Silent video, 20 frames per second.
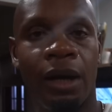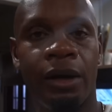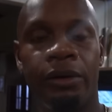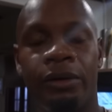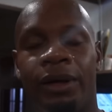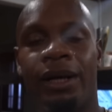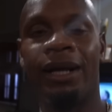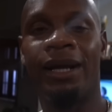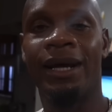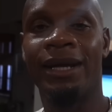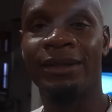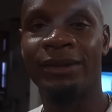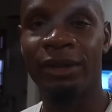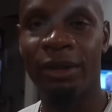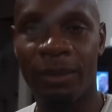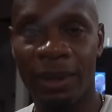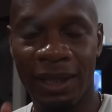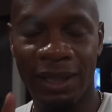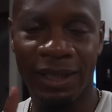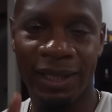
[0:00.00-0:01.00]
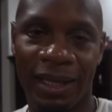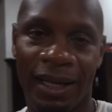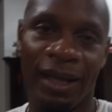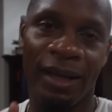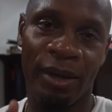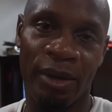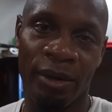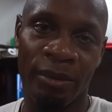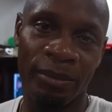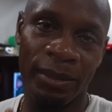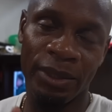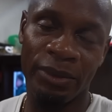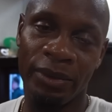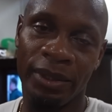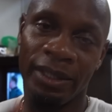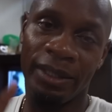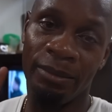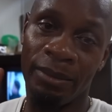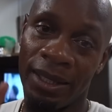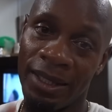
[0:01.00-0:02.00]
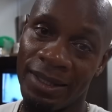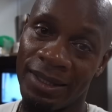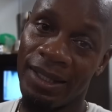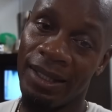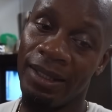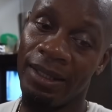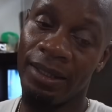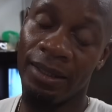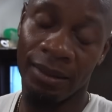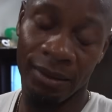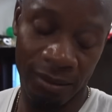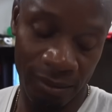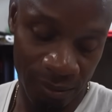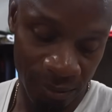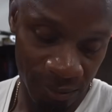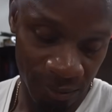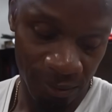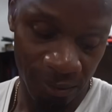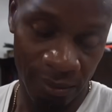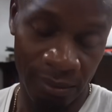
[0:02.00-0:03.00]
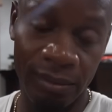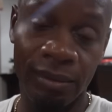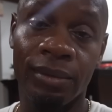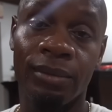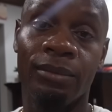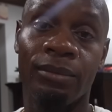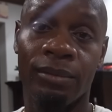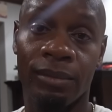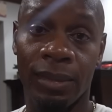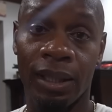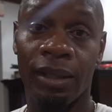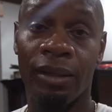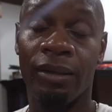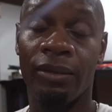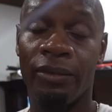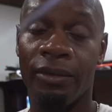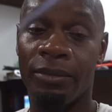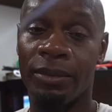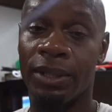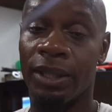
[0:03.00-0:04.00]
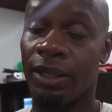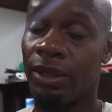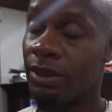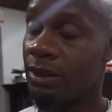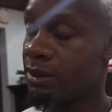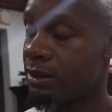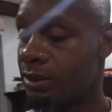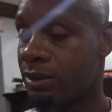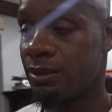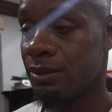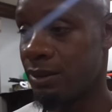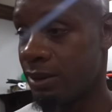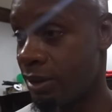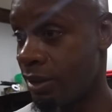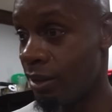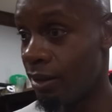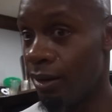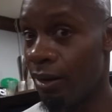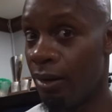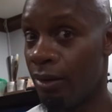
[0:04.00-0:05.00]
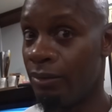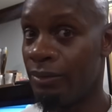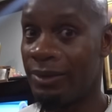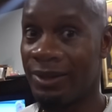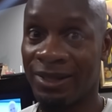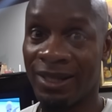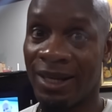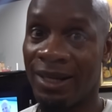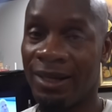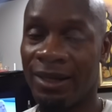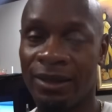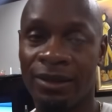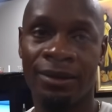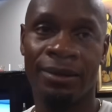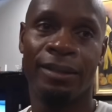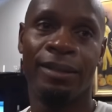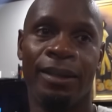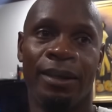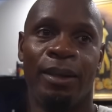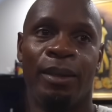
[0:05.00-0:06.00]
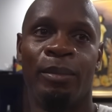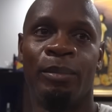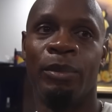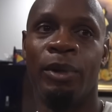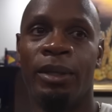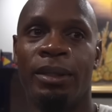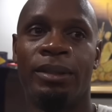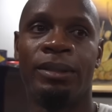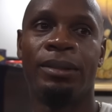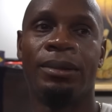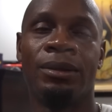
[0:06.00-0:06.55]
realize nobody can come between him and Sonic, you know. Nobody. Man love him Sonic. Love Sonic. But